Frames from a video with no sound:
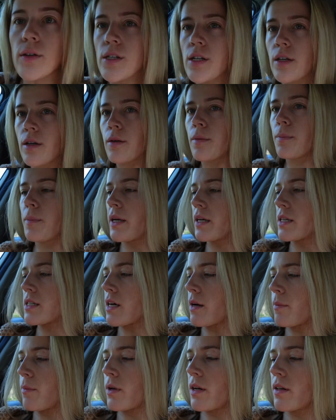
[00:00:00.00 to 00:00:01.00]
also picked
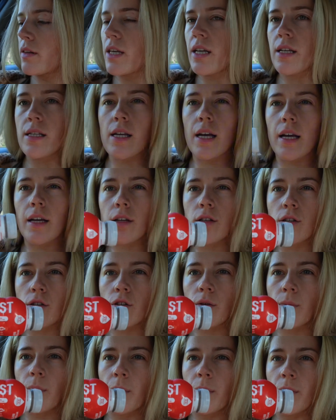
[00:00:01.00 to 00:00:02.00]
up one of these like
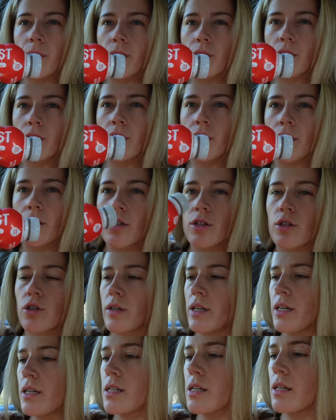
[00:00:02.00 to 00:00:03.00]
Super Boost
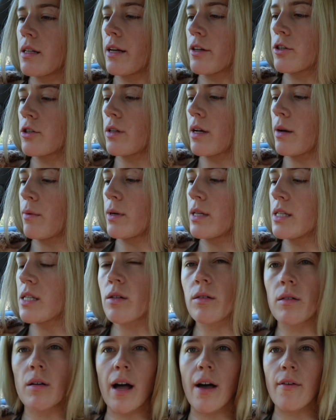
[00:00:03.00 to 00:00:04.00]
drinks, electrolyte ones,
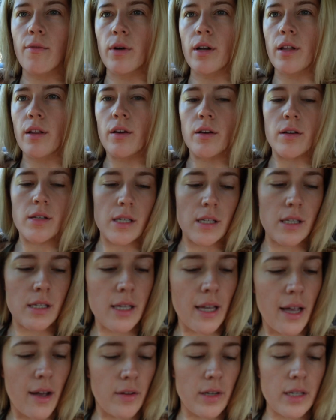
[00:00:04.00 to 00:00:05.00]
so I'll have one of those and
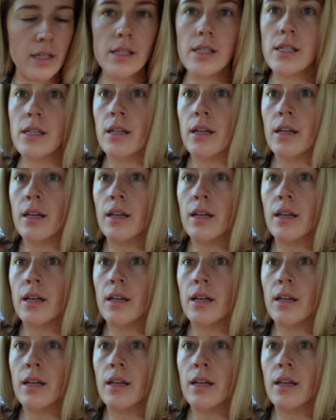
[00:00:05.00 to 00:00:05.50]
see how it is.